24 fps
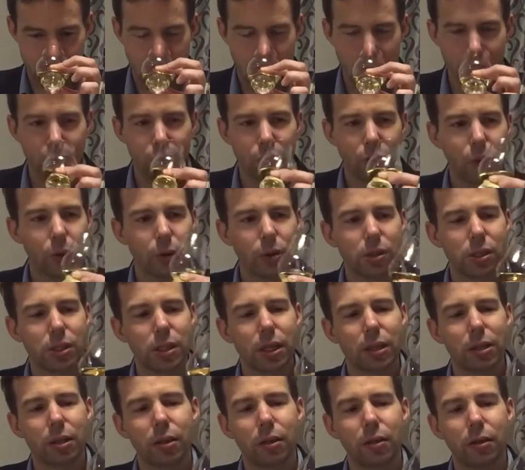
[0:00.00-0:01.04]
And you'll notice
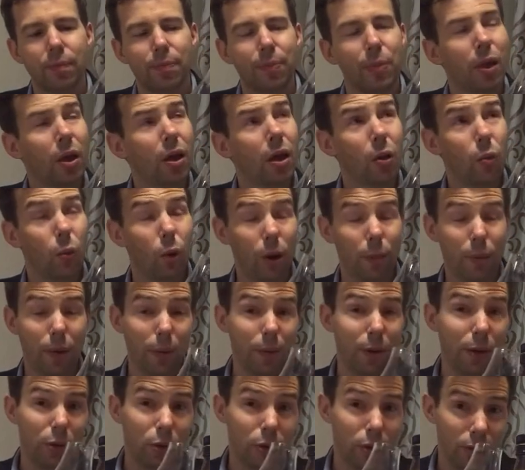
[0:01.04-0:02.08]
that the, well,
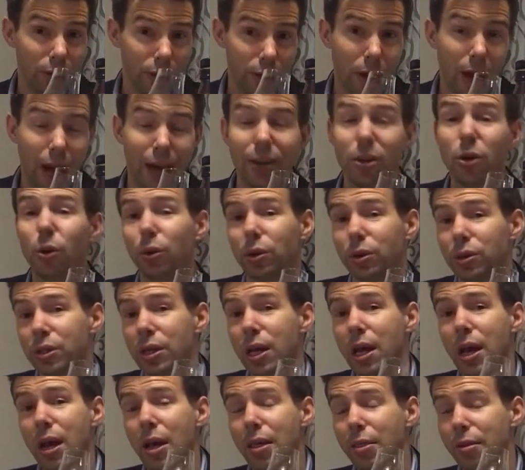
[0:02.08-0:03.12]
maybe you don't, I noticed
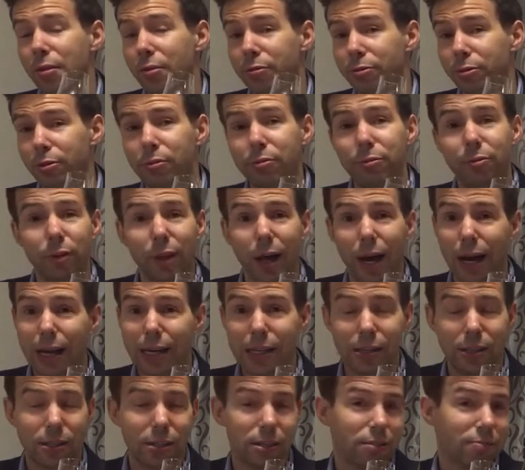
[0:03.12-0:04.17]
the fruit
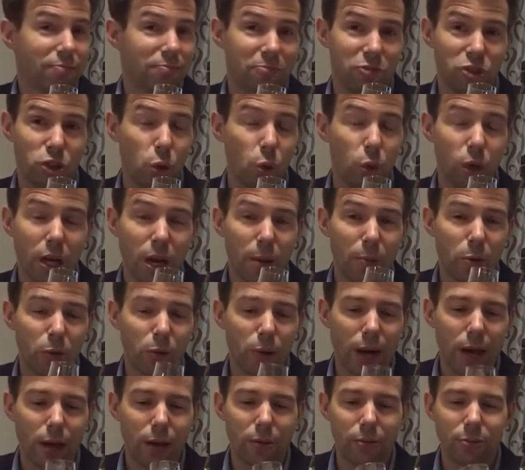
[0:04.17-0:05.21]
flies don't come
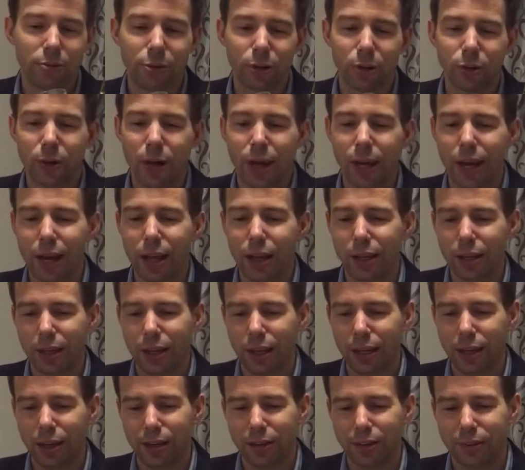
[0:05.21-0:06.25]
around for
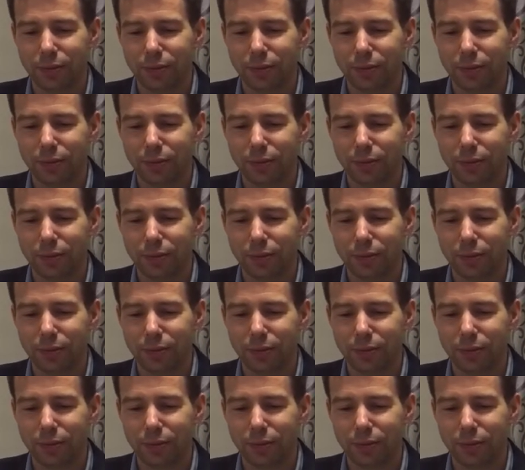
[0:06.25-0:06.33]
Craigellachie.